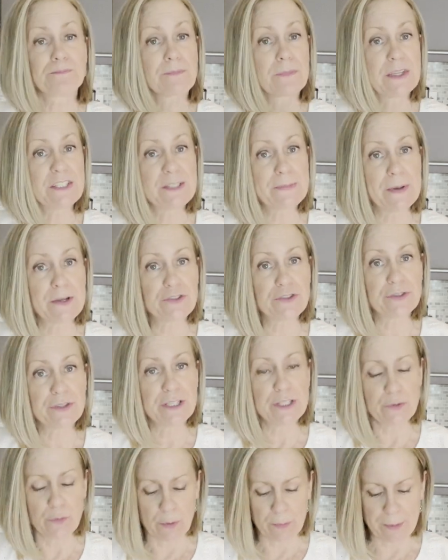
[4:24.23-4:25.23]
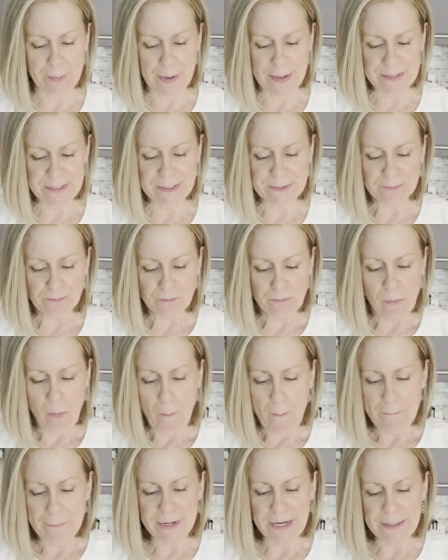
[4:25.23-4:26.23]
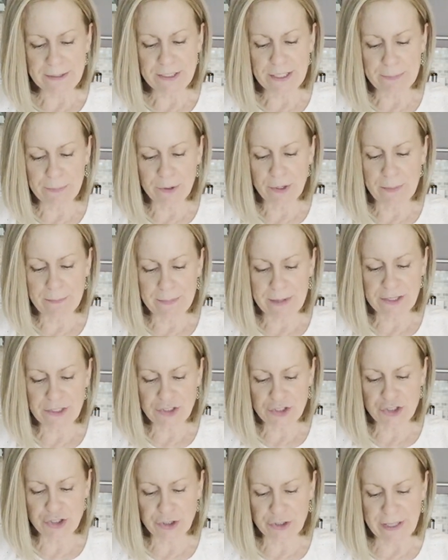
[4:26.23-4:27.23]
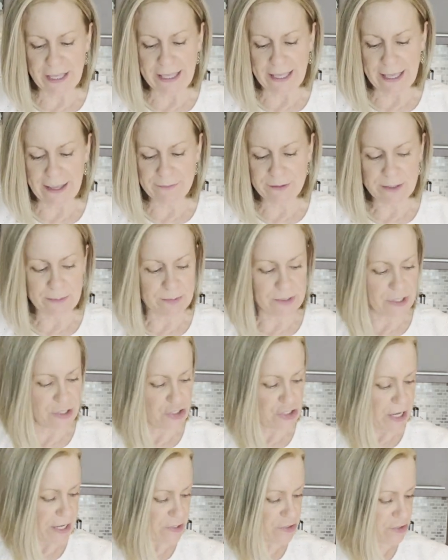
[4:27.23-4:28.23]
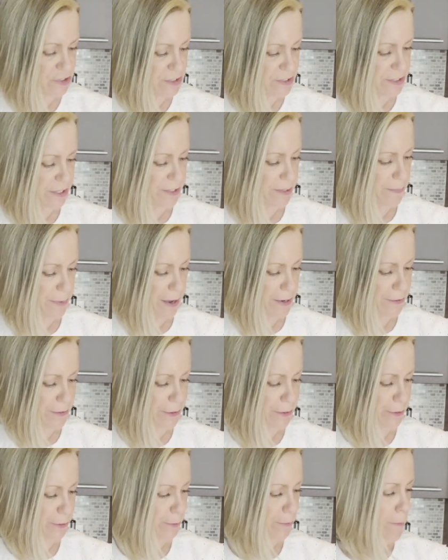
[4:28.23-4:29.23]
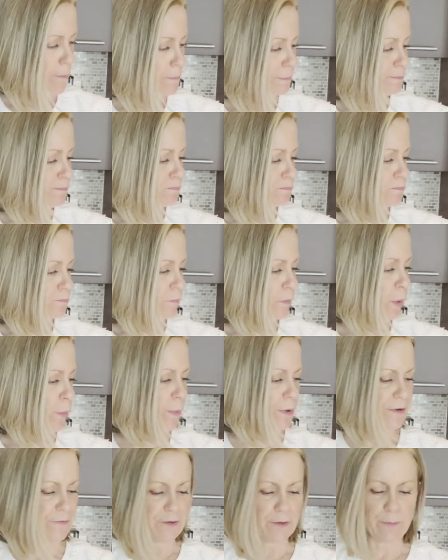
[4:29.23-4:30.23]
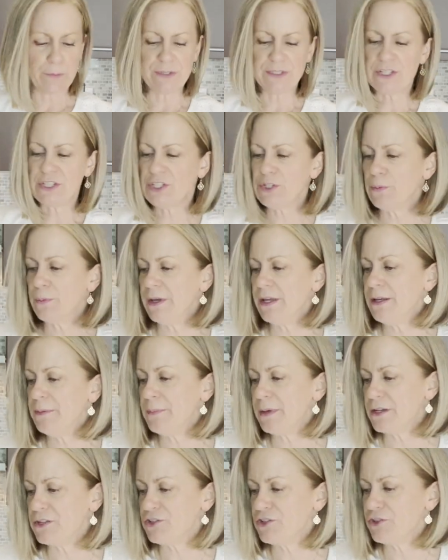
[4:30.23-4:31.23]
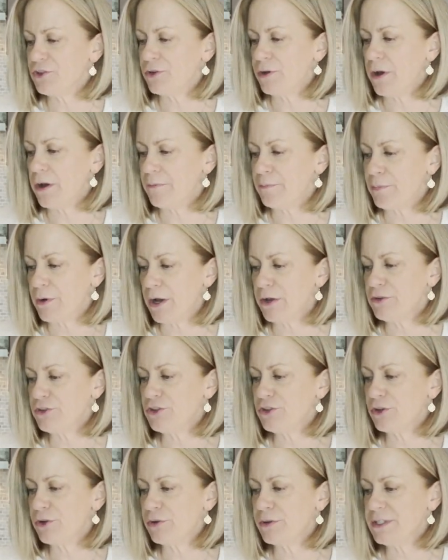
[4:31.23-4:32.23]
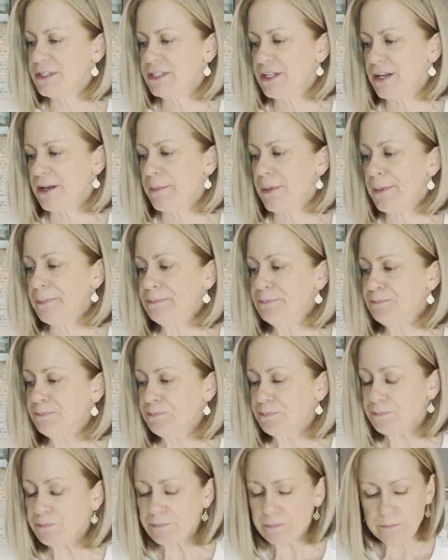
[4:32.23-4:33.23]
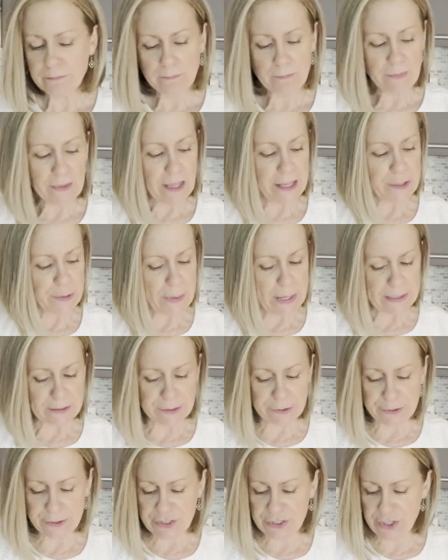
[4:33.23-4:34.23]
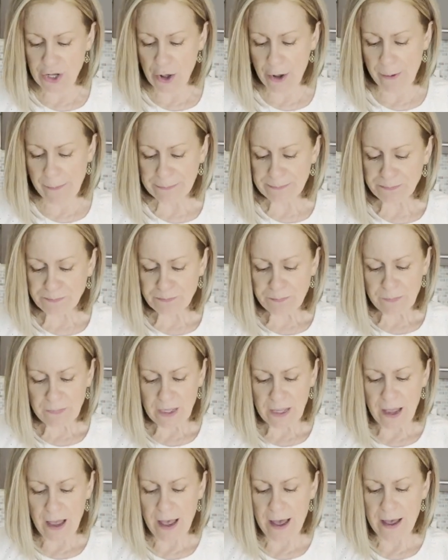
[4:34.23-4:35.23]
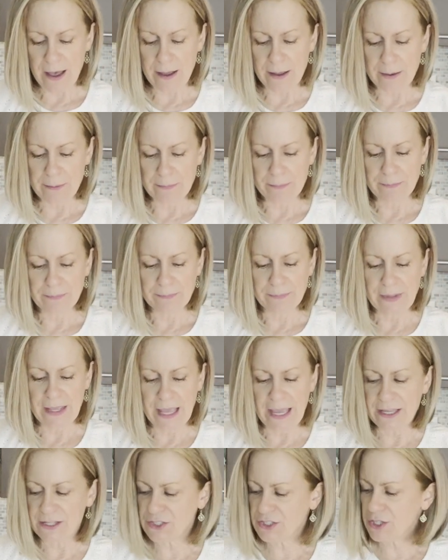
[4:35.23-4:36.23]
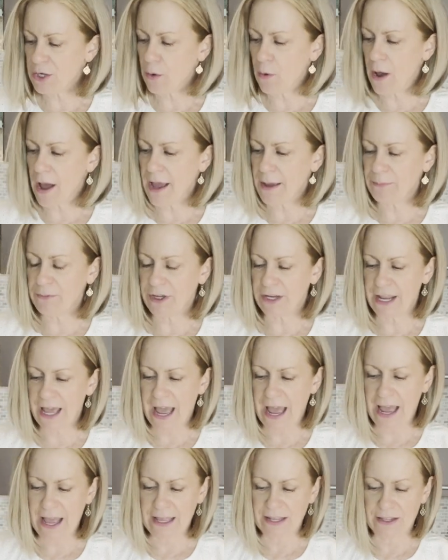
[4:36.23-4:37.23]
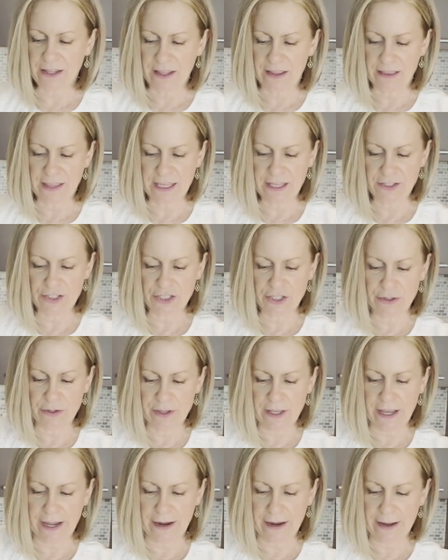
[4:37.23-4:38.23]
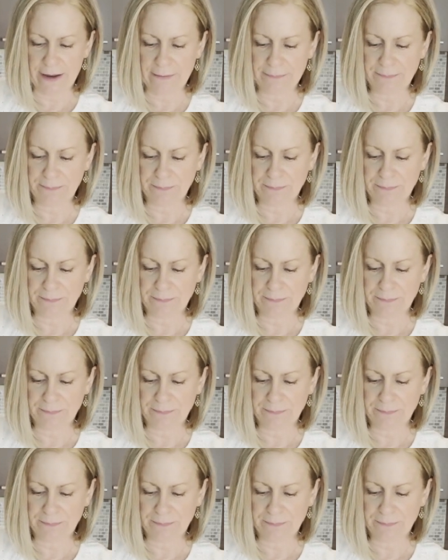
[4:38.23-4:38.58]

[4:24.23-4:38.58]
especially in these warmer months. But I did put a mixture. They gave some suggestions on the back here. One of them was a sweet mixture of brown sugar and cinnamon, and you add a little salt. And so I'm going to add these to that